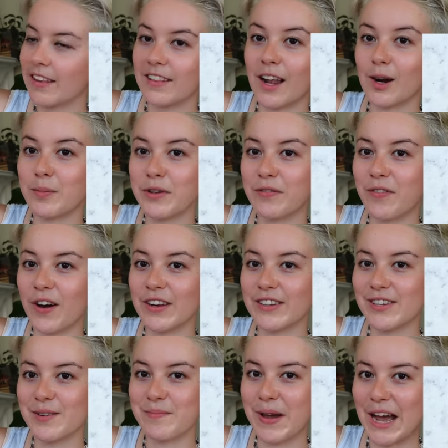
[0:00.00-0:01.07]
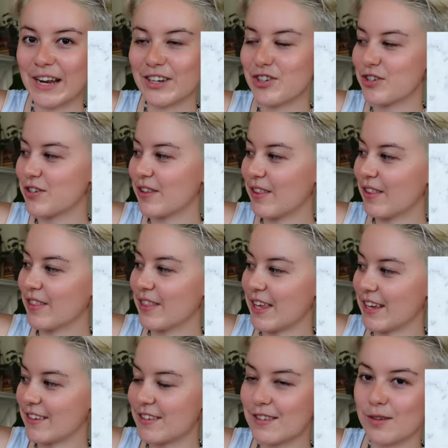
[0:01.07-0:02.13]
that'll be fun to match
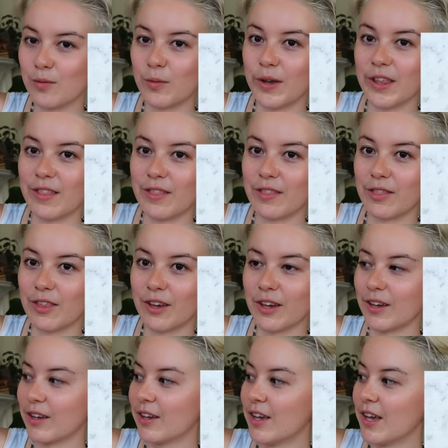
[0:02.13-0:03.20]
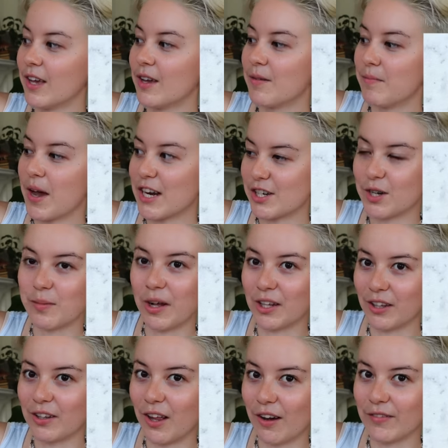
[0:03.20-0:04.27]
this with the matching
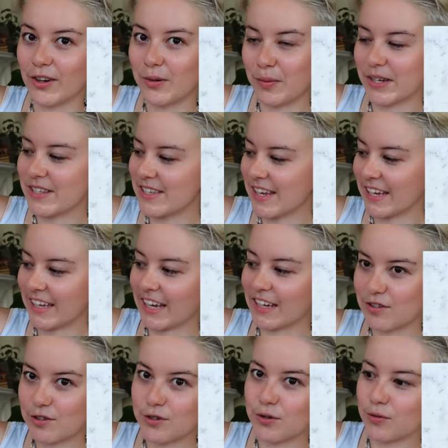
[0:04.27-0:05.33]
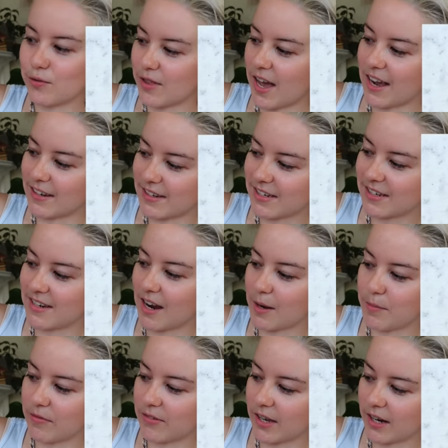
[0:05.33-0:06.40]
balaclava once it gets to that
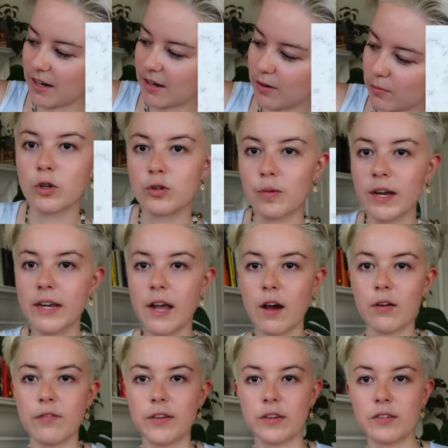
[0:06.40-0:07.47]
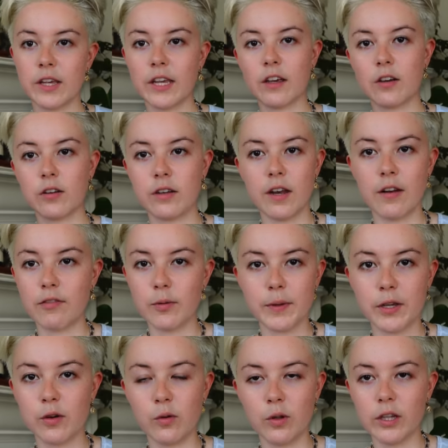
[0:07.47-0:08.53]
time of year, which right now it feels like it could never be
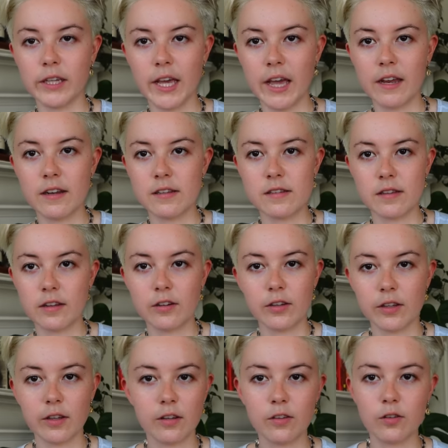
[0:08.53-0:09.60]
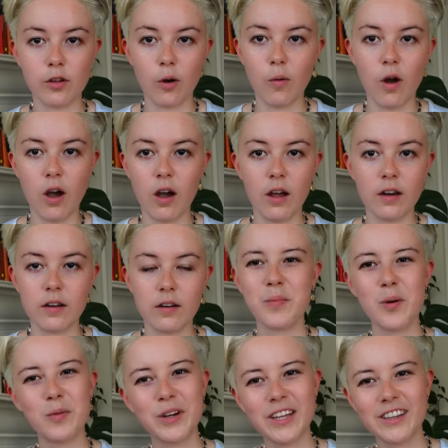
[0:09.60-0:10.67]
cool again. It's so hot,
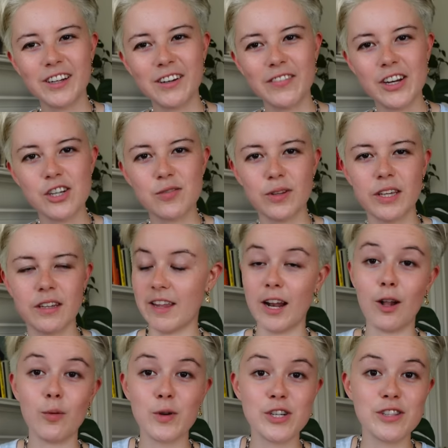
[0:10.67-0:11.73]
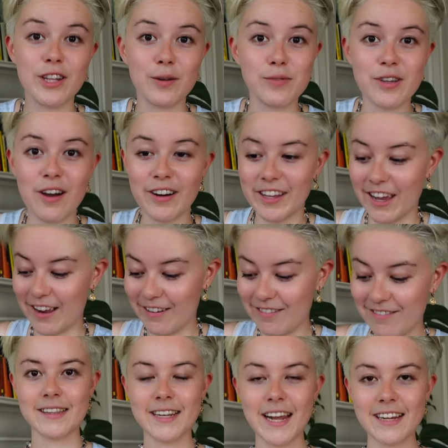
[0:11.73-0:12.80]
but we'll get there eventually. And then I'll wish that it was hot
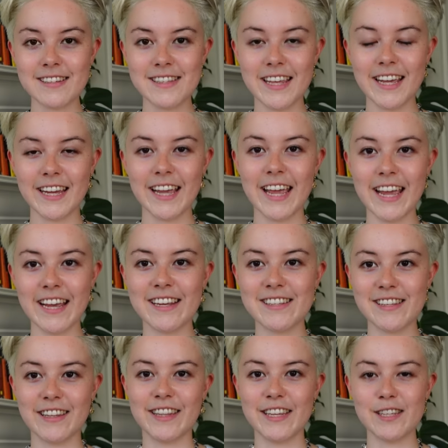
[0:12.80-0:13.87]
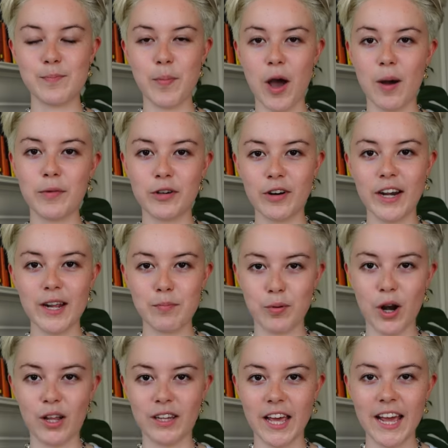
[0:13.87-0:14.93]
again. The next thing is this pomegranate
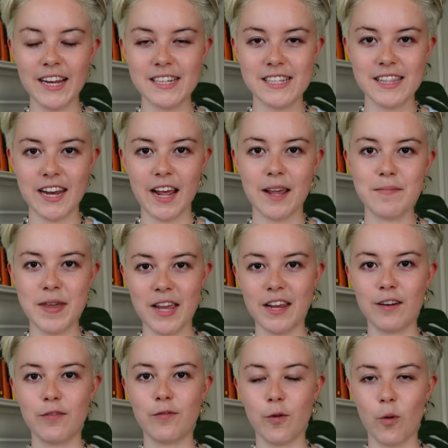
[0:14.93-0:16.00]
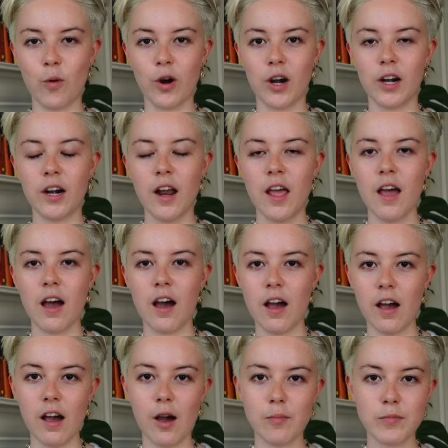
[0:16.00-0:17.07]
bralette that I made for
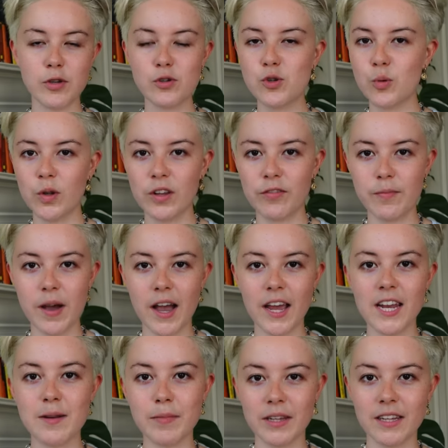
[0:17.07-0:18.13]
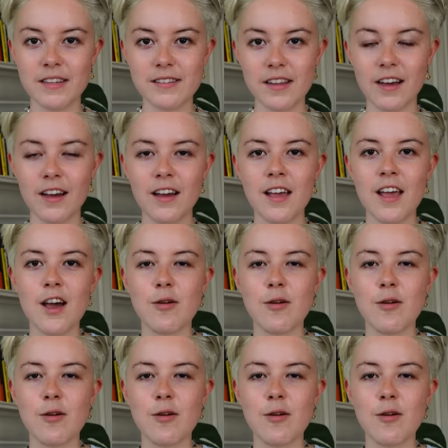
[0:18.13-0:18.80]
a mutual of mine, Melissa.